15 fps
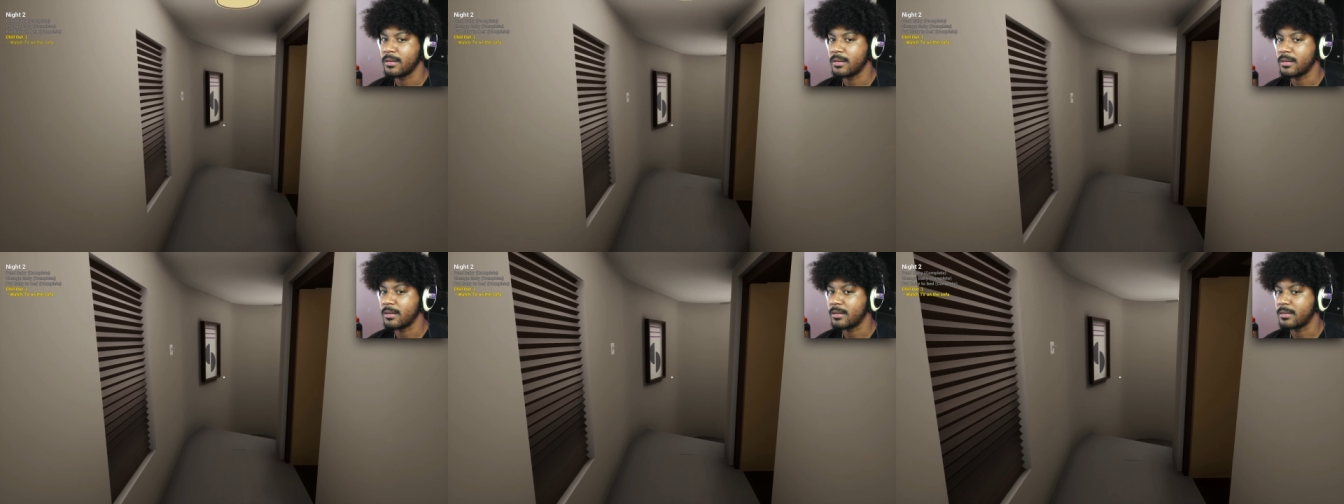
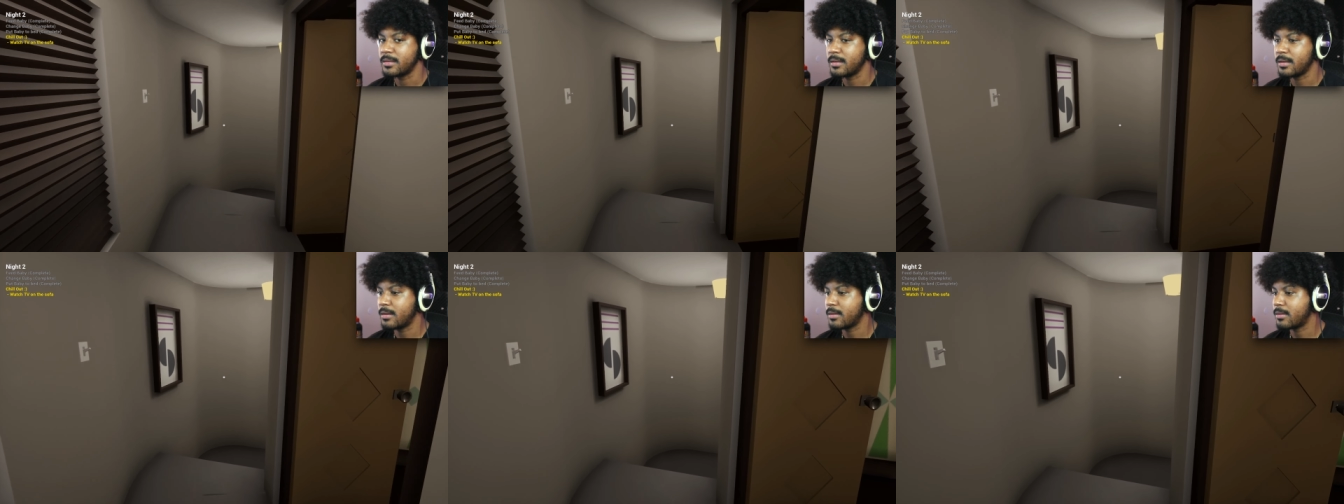All right,
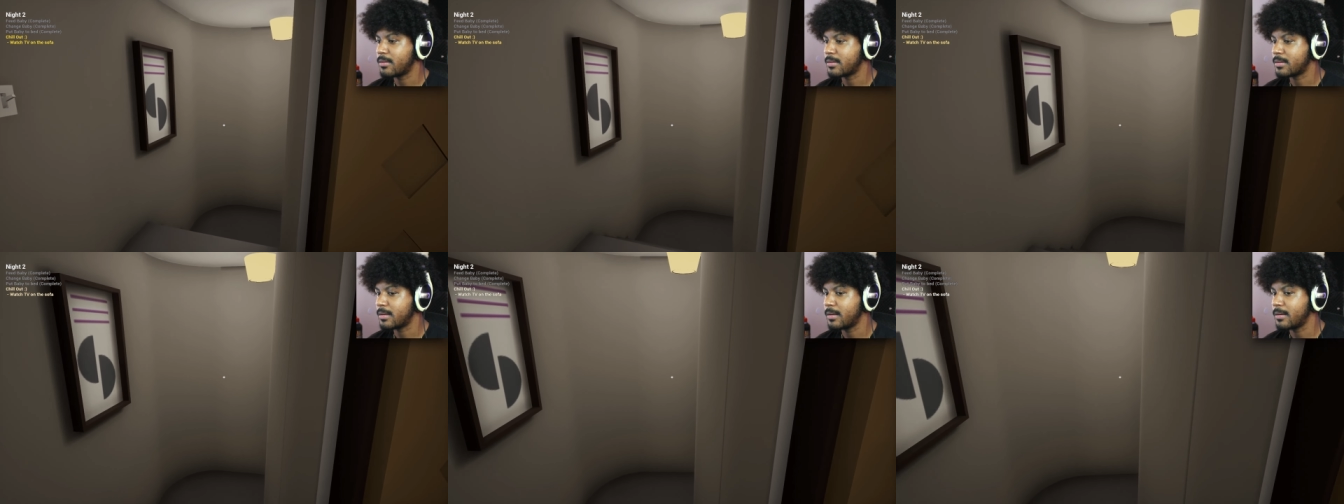chill out, go
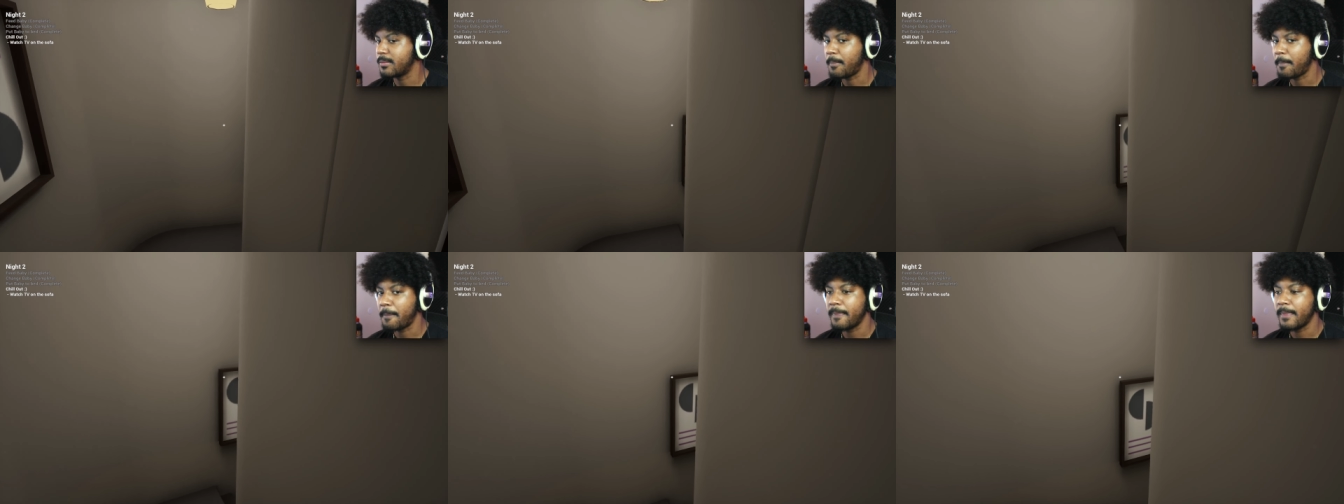to sleep.
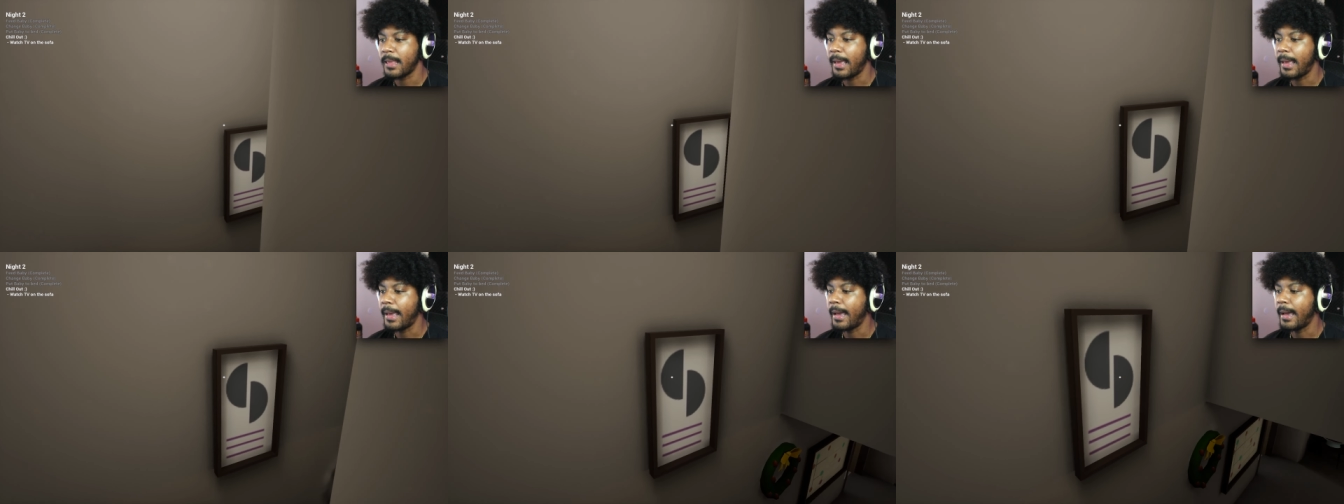
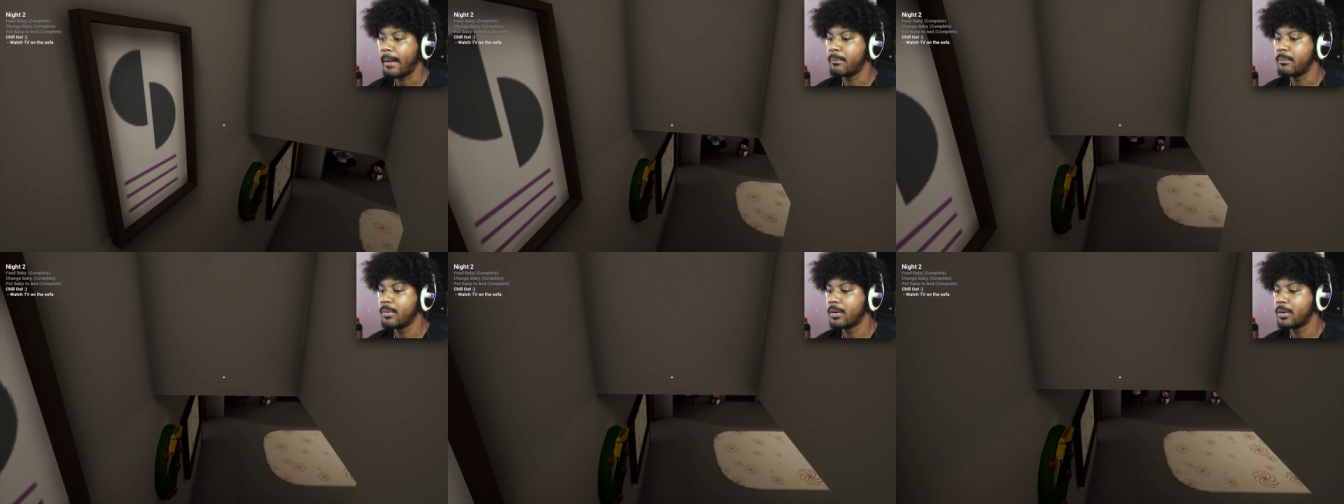My
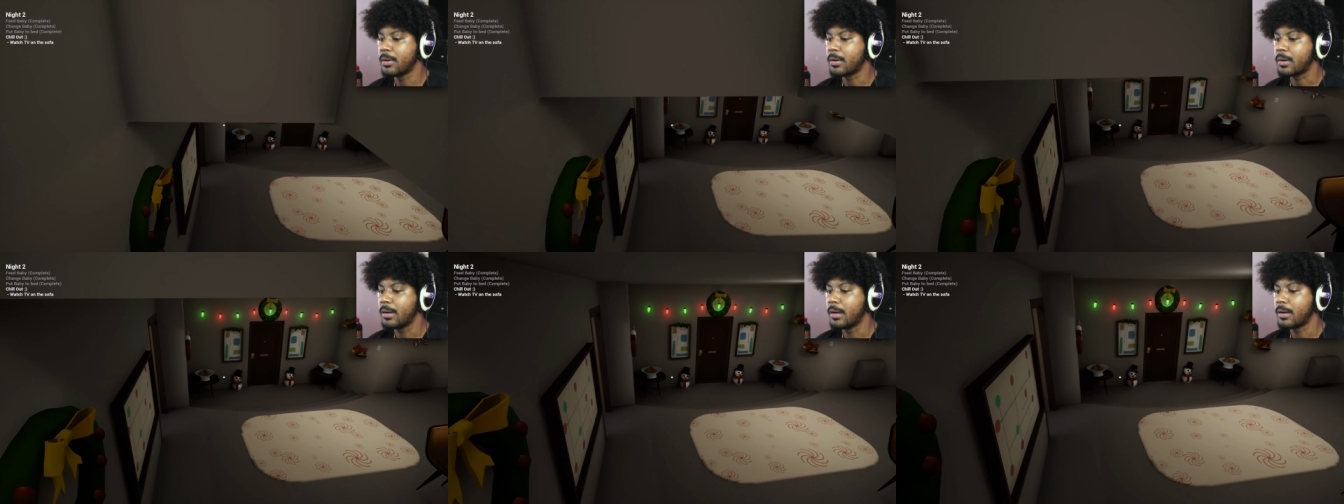brother
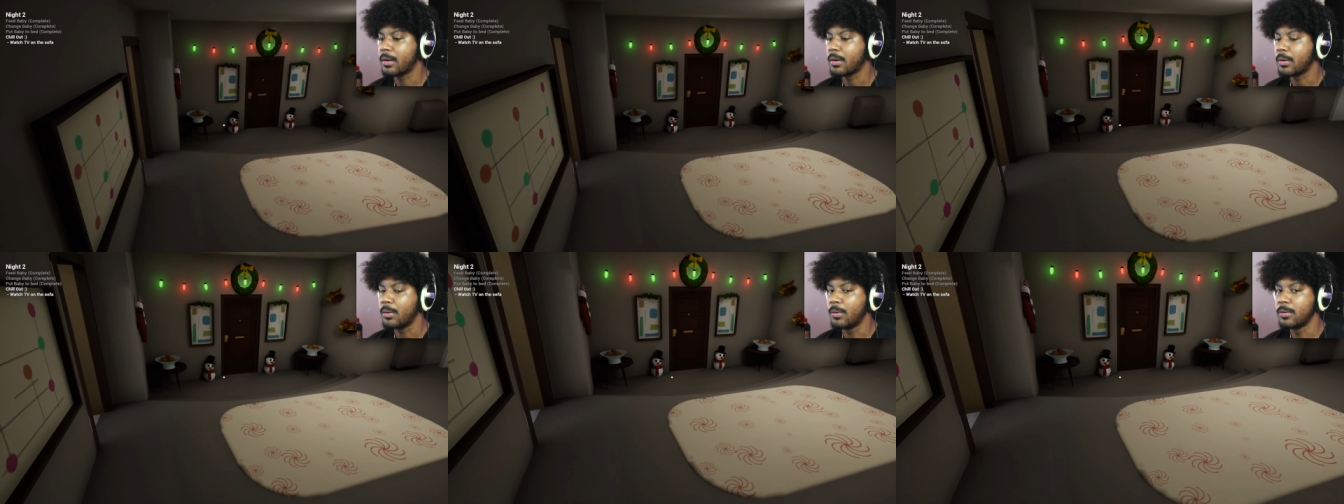gotta
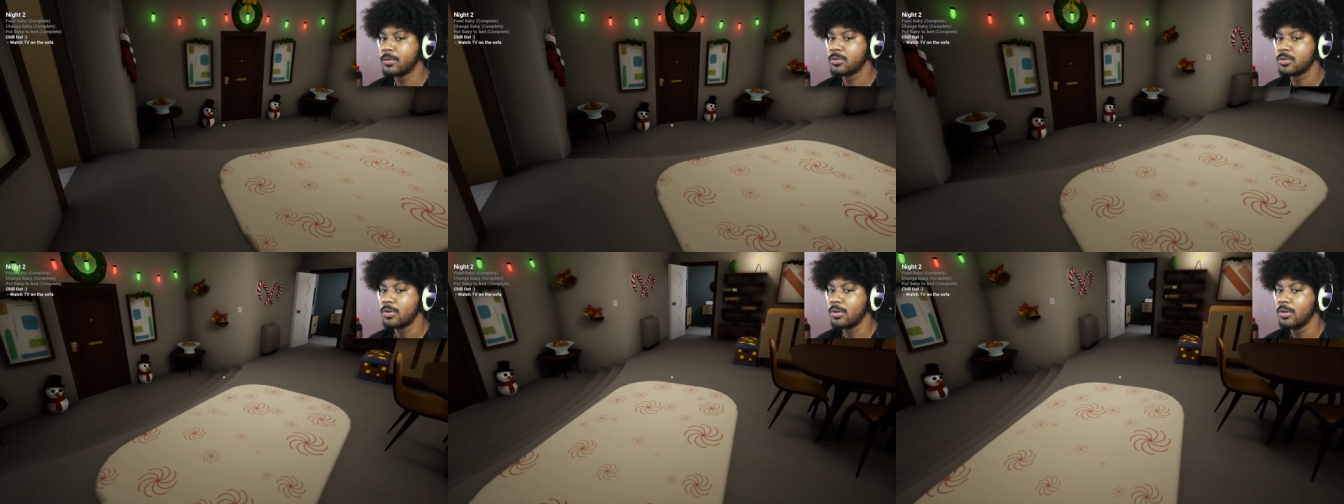go to
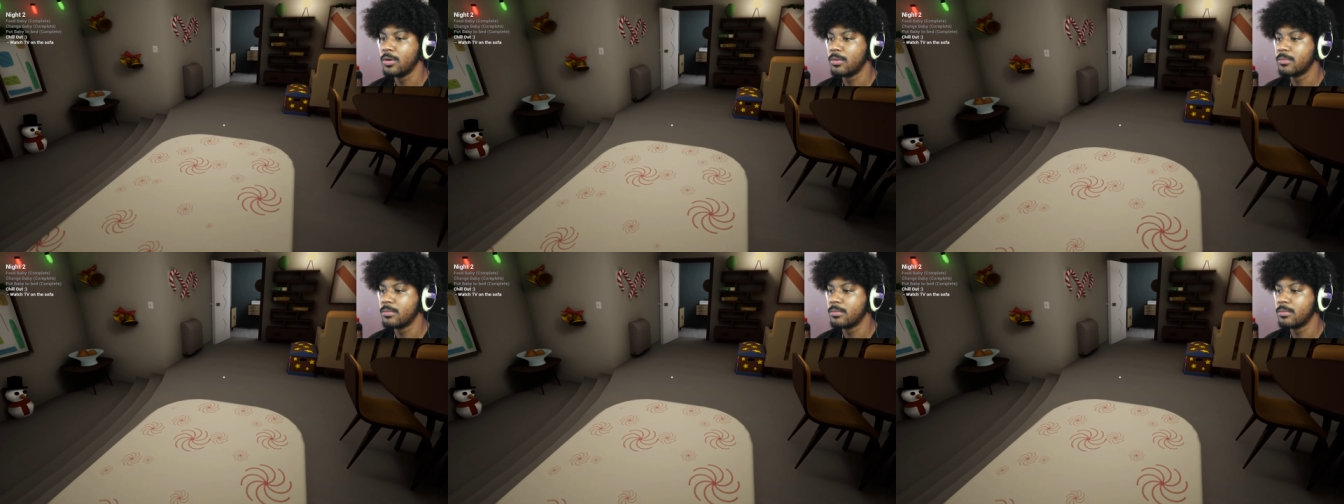sleep.